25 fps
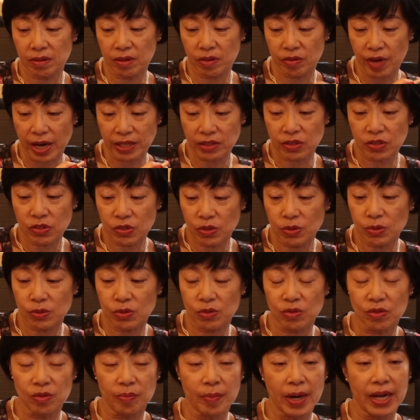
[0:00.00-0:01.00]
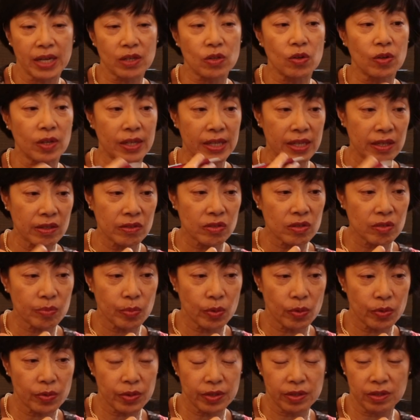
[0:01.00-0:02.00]
gratitude to my colleagues,
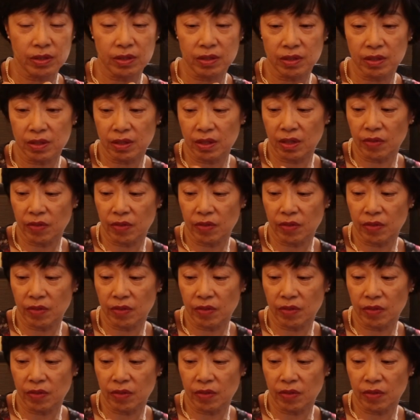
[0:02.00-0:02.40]
both in